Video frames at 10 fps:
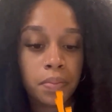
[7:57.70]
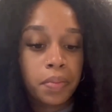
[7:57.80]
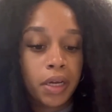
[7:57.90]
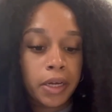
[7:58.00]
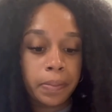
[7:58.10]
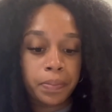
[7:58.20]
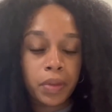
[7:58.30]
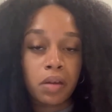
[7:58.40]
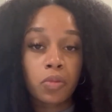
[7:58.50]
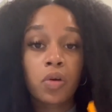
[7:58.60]
But
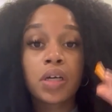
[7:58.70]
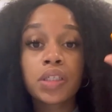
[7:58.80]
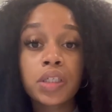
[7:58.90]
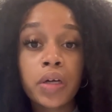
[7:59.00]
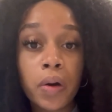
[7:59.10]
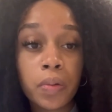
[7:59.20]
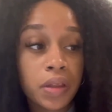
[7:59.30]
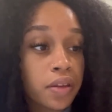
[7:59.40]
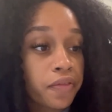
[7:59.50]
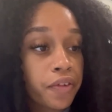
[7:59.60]
I'm going to go
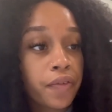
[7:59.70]
with the